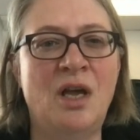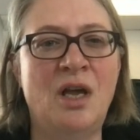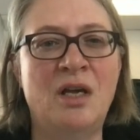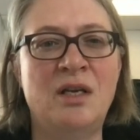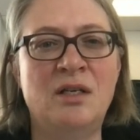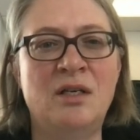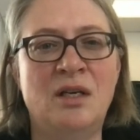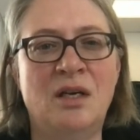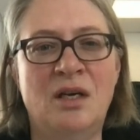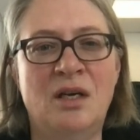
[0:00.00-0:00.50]

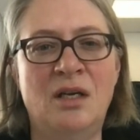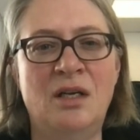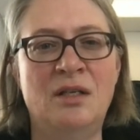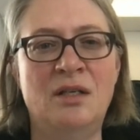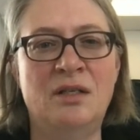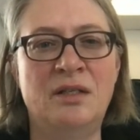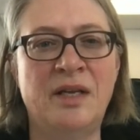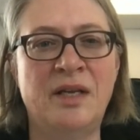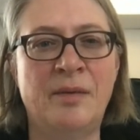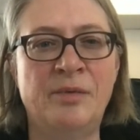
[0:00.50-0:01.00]

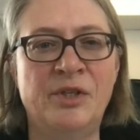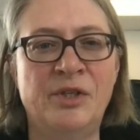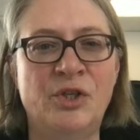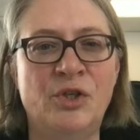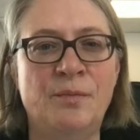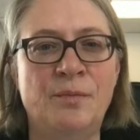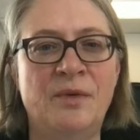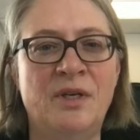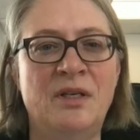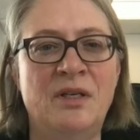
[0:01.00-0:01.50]

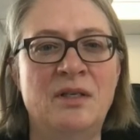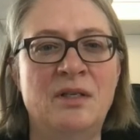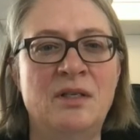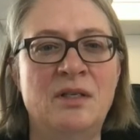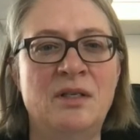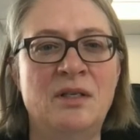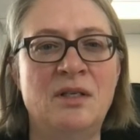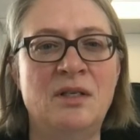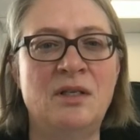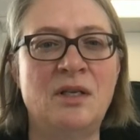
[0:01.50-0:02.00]

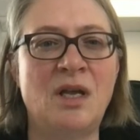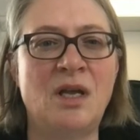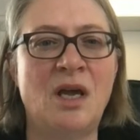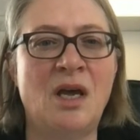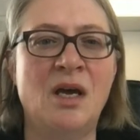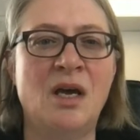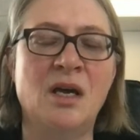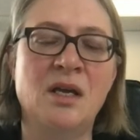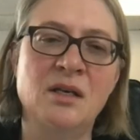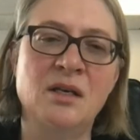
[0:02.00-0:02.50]
anti-establishment,
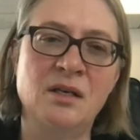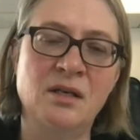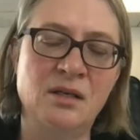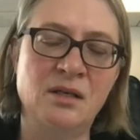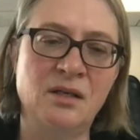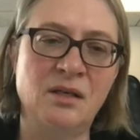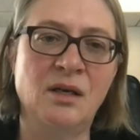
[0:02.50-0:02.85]
and